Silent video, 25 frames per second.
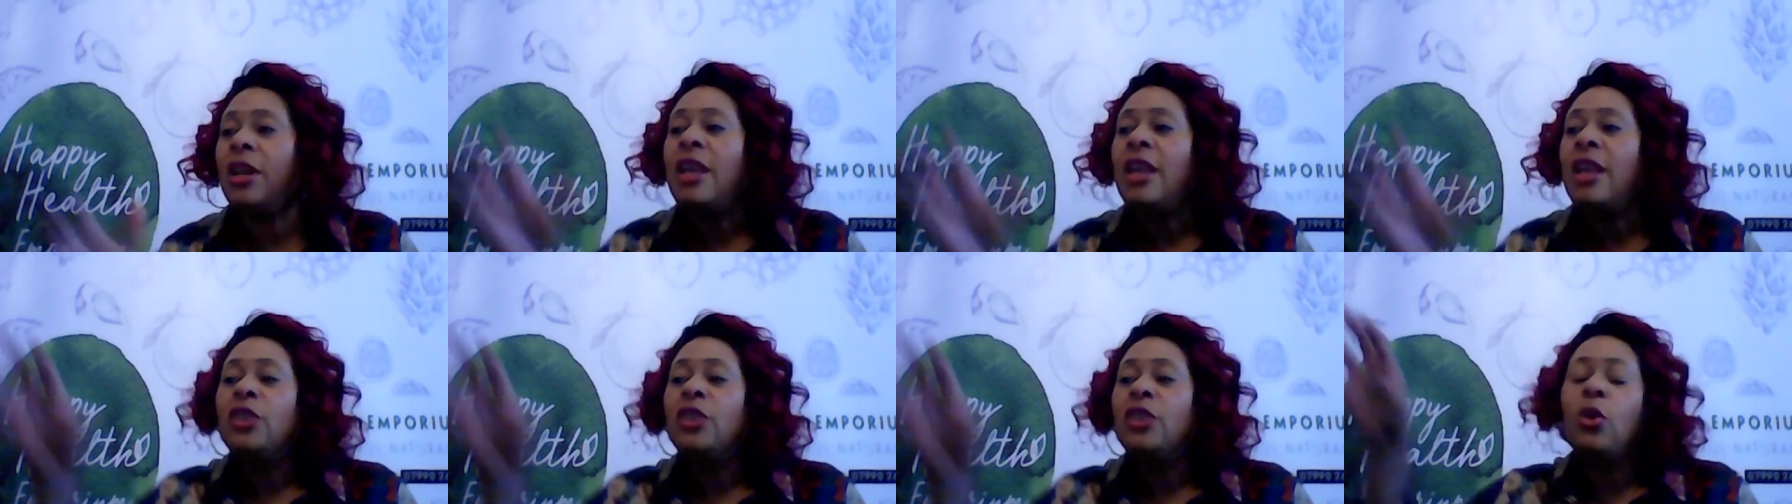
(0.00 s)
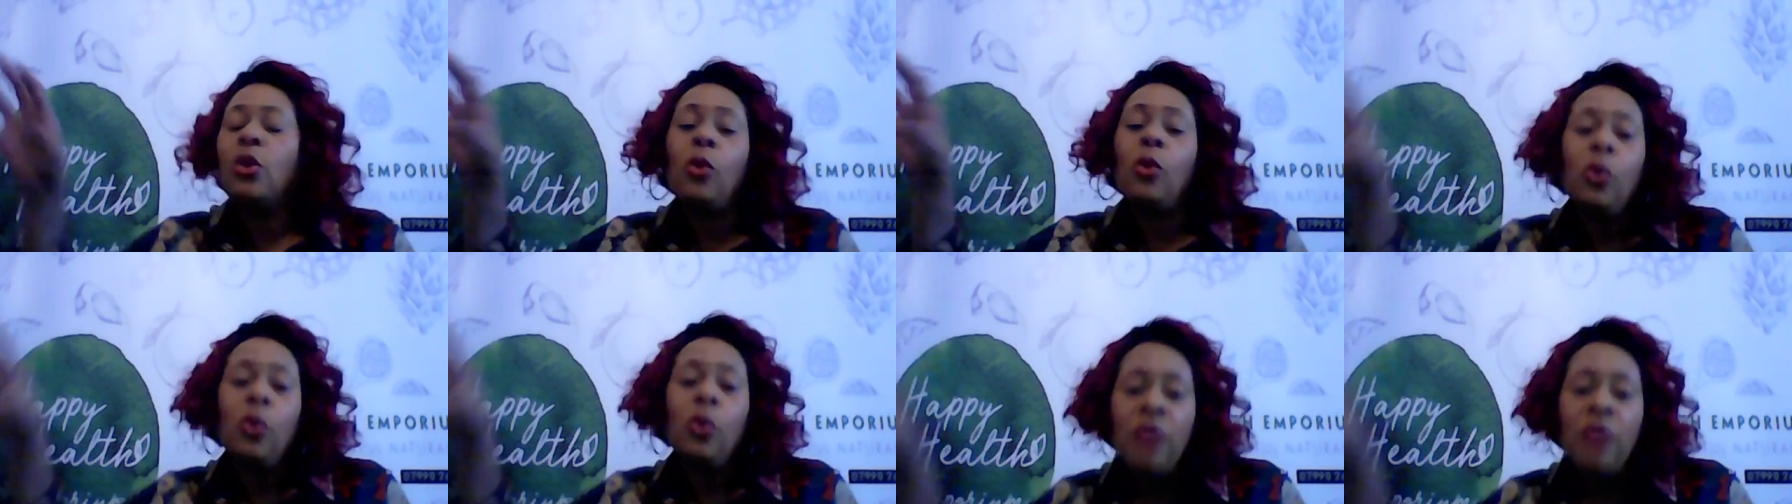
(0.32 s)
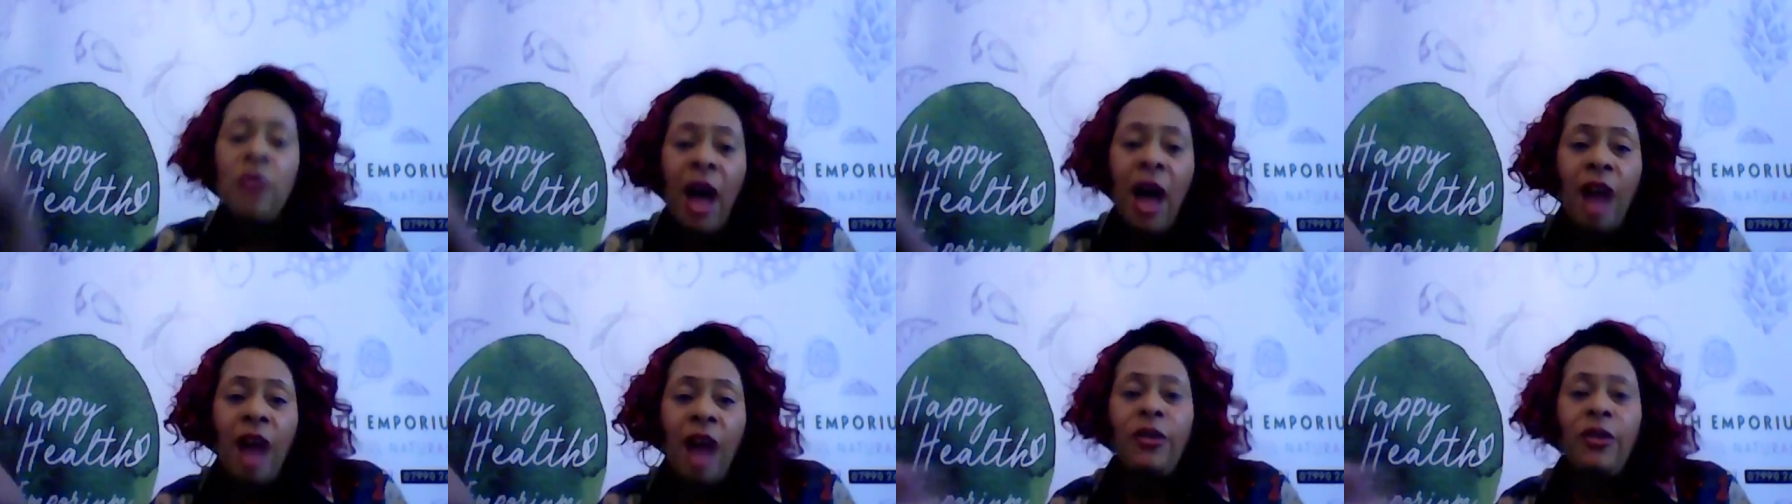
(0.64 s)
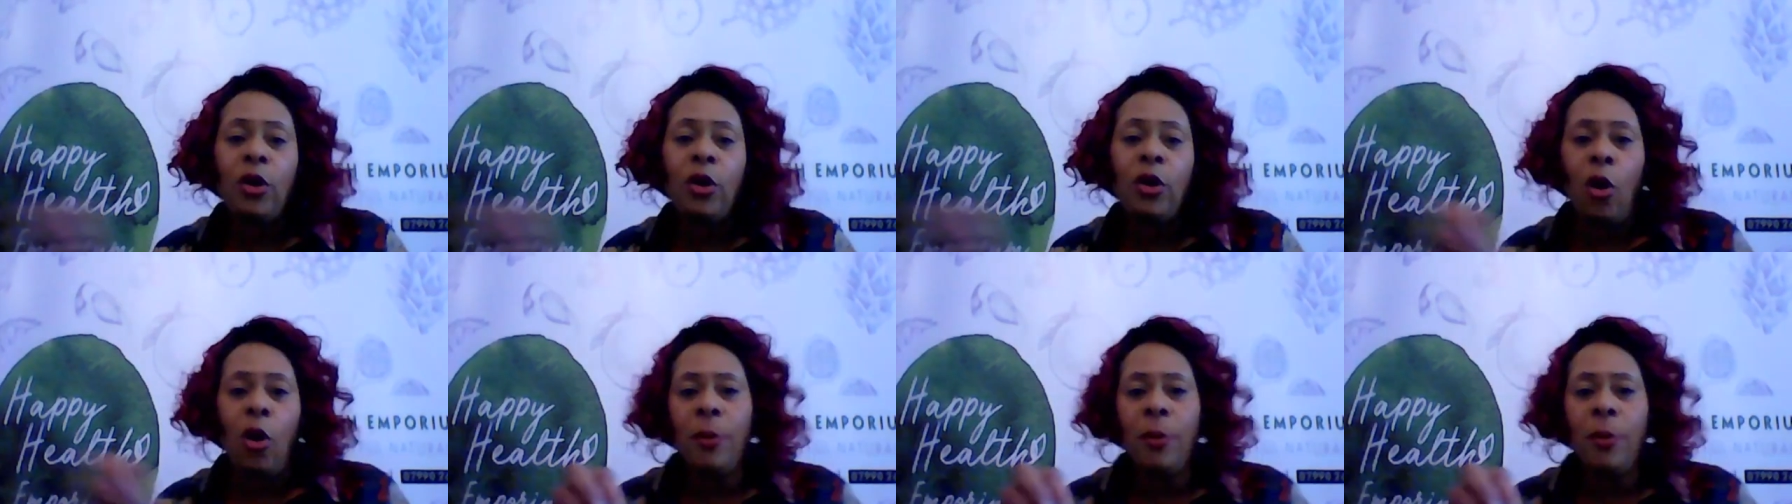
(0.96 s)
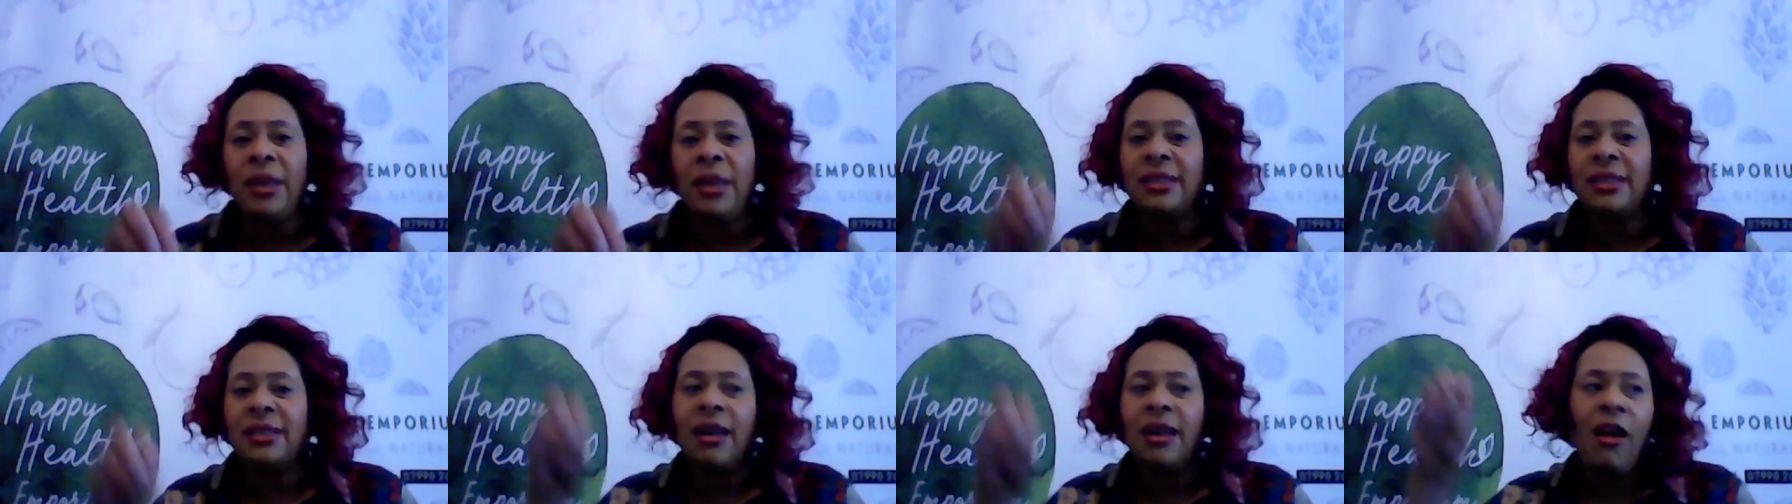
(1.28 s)
So all the other
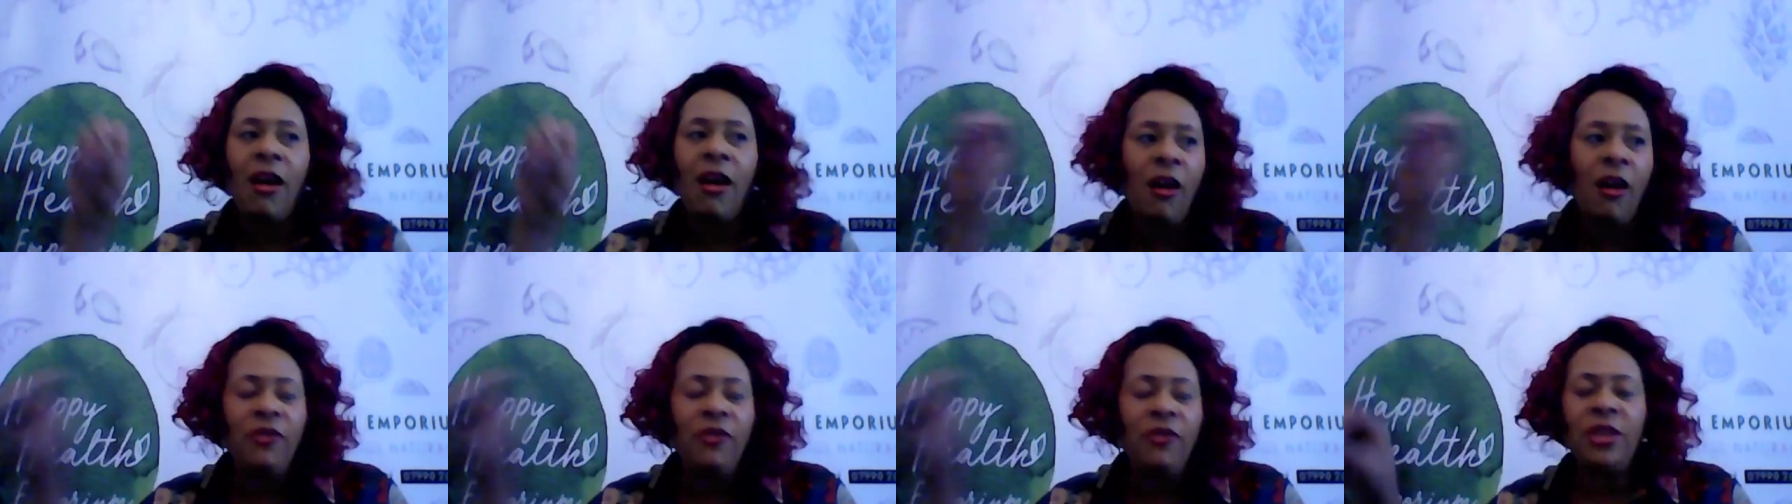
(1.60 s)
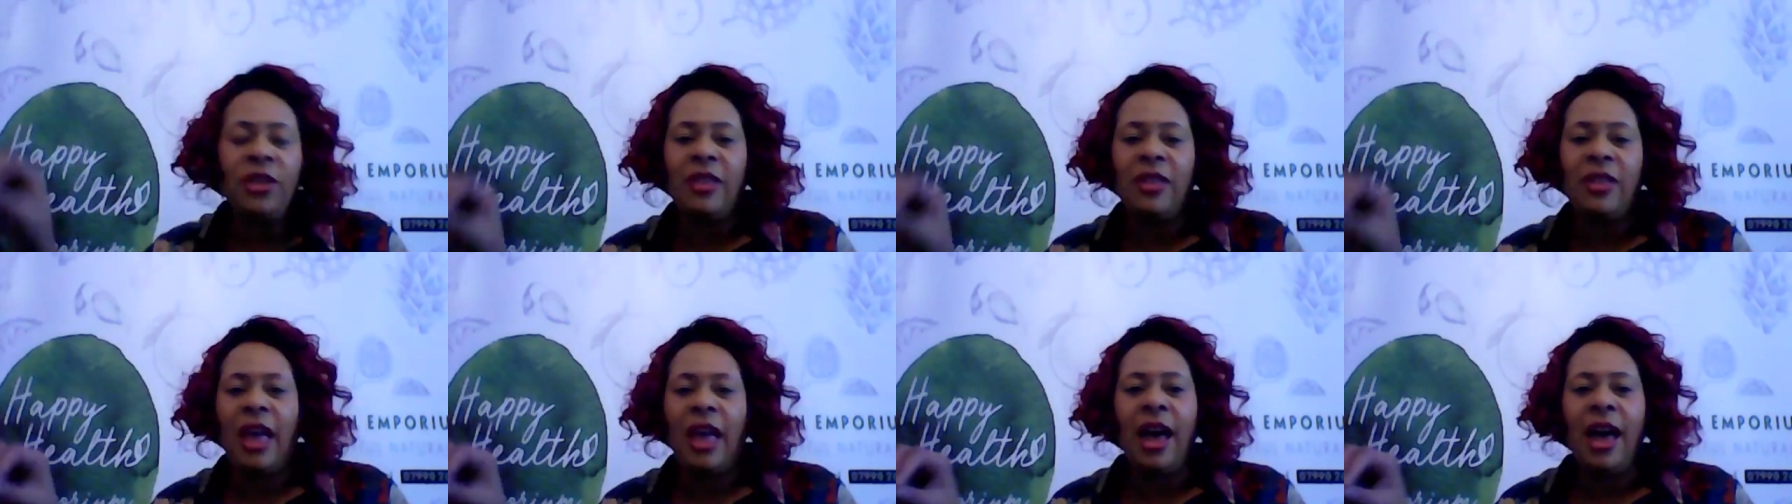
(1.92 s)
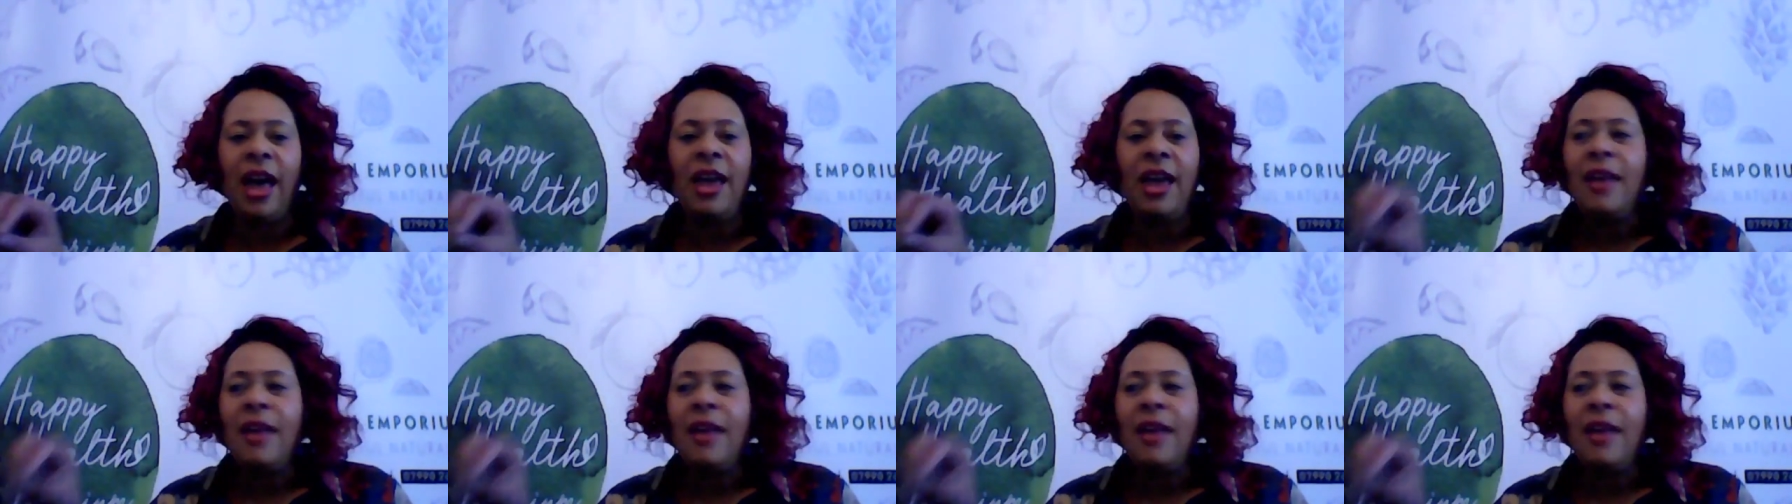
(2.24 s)
comics after that,